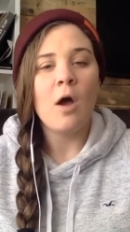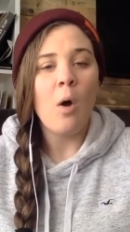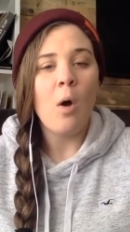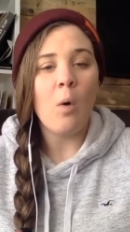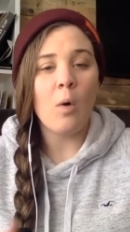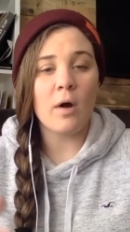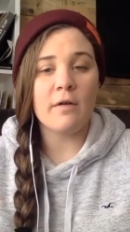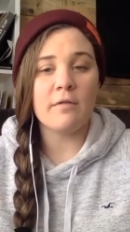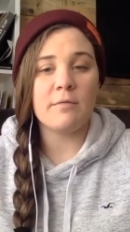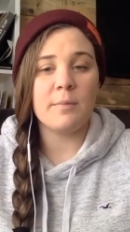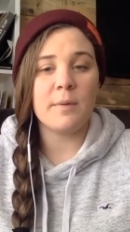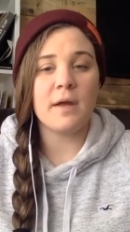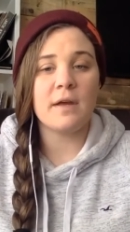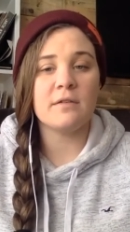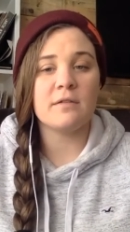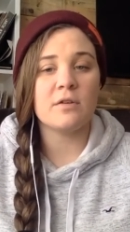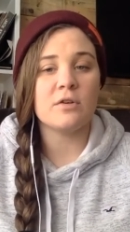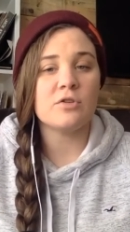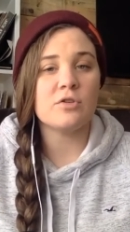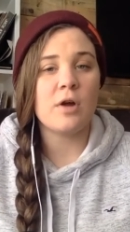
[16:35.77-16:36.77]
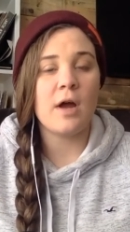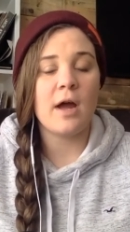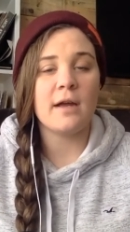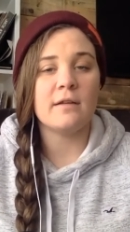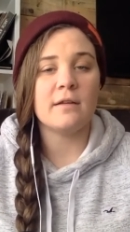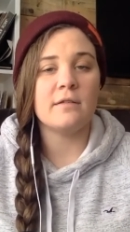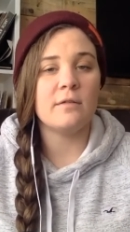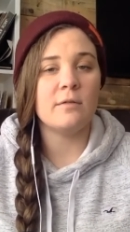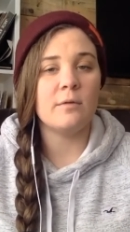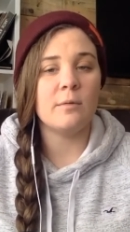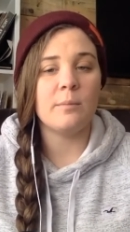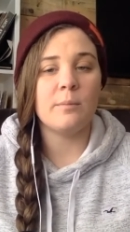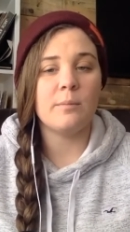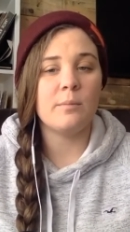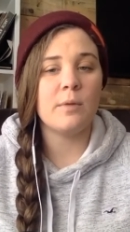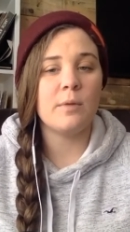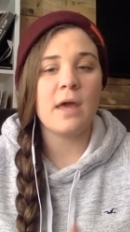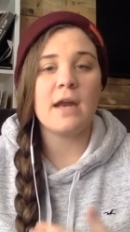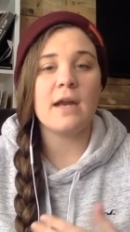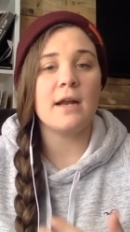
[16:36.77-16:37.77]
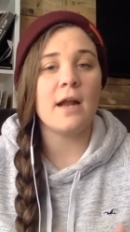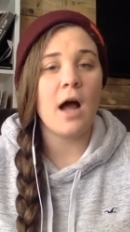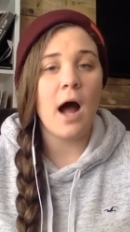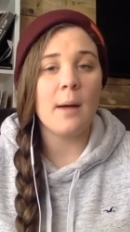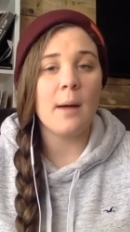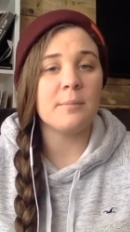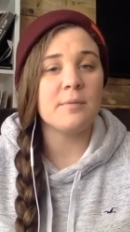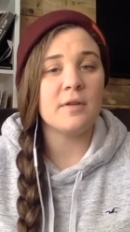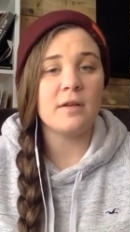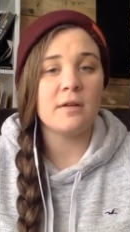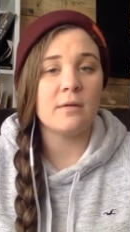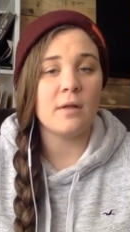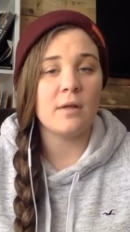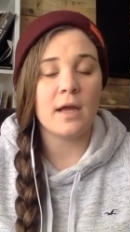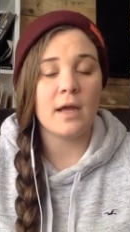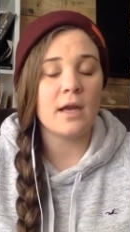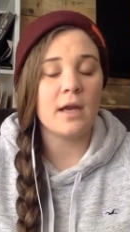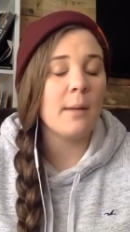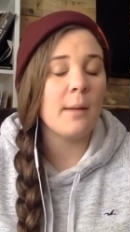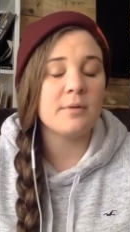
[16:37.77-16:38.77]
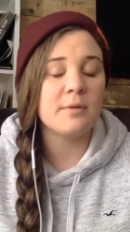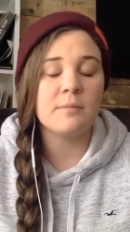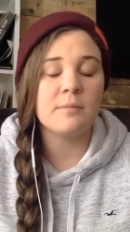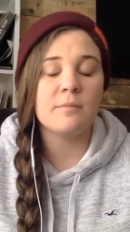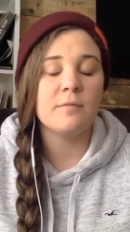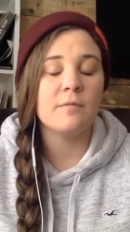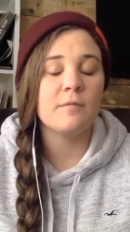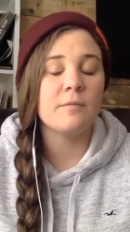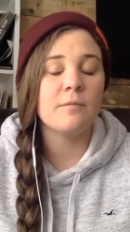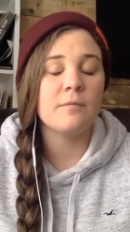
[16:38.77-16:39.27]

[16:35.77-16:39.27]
or if because they're trying to get an opt-in, like an opt-in